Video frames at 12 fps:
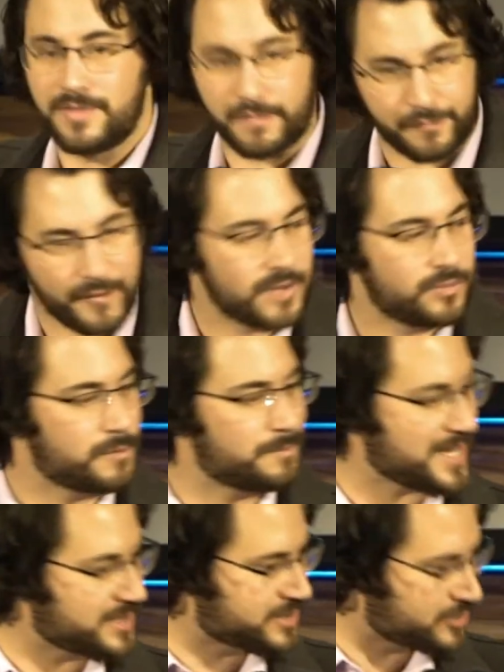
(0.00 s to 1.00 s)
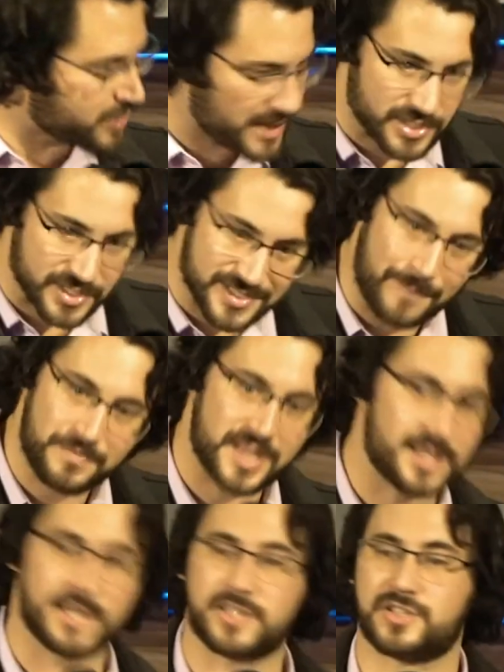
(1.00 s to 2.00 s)
The friend will be into
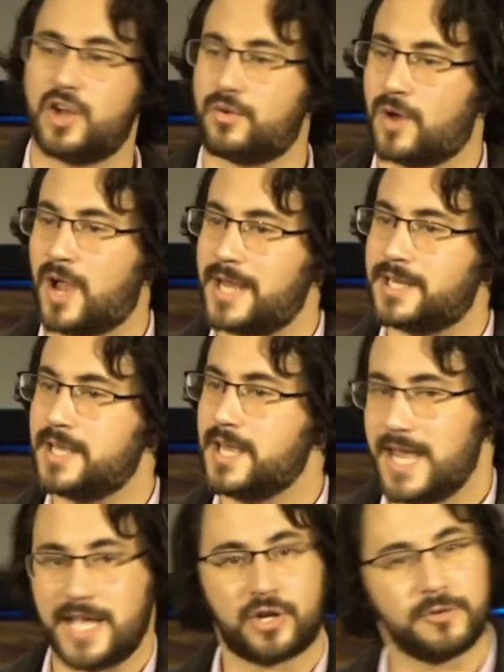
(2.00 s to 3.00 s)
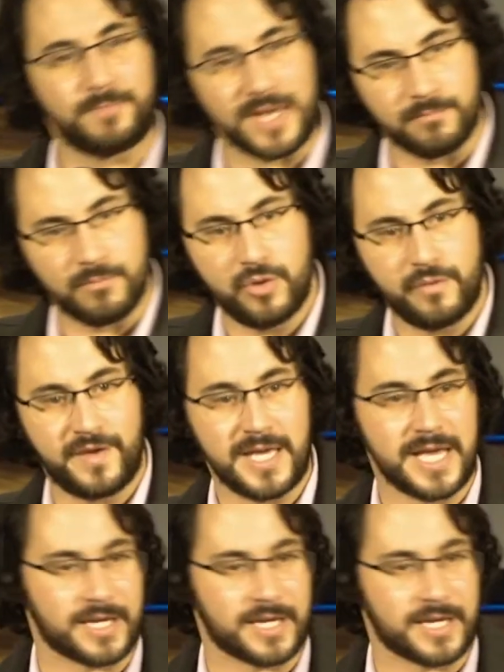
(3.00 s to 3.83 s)
something that is not right. It could be a movie.